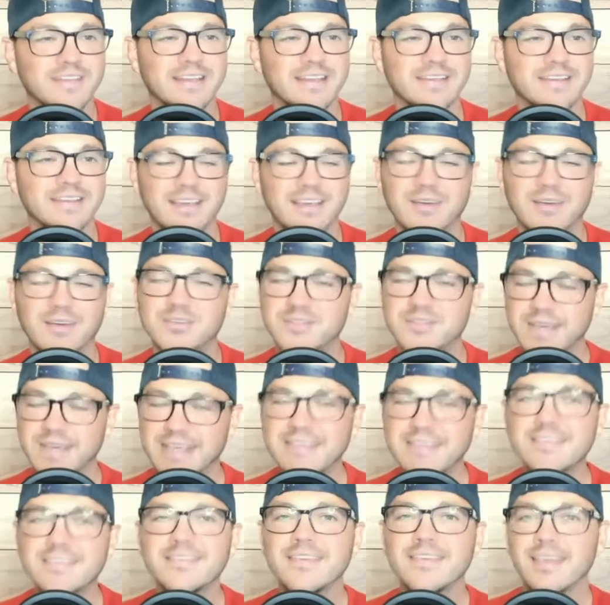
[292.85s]
And, so
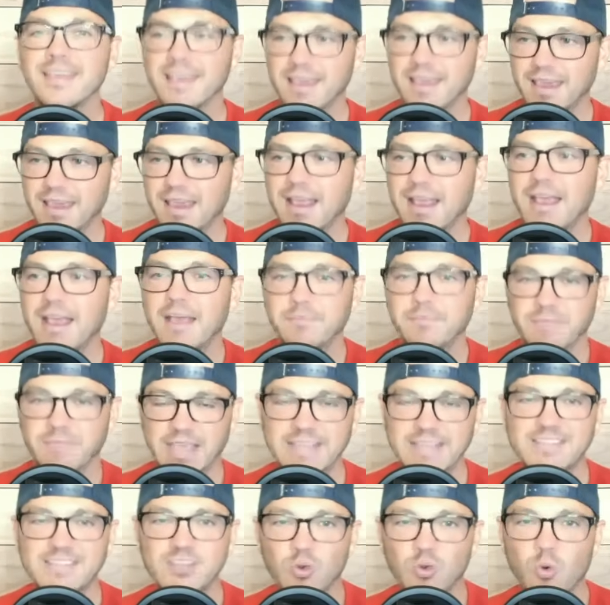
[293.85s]
he's
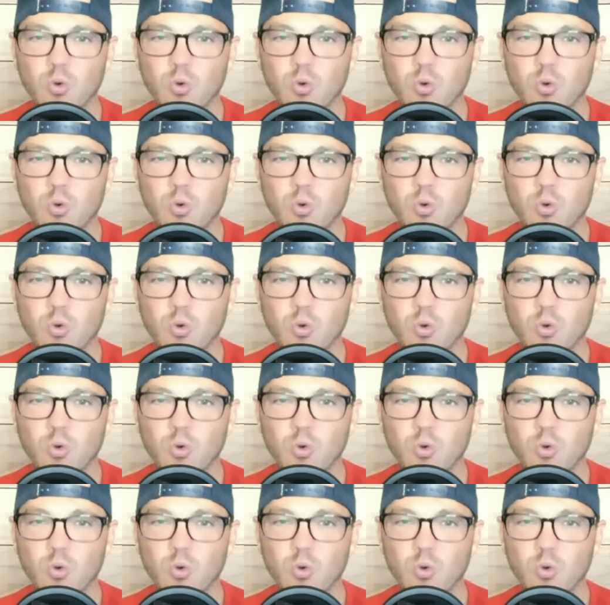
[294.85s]
still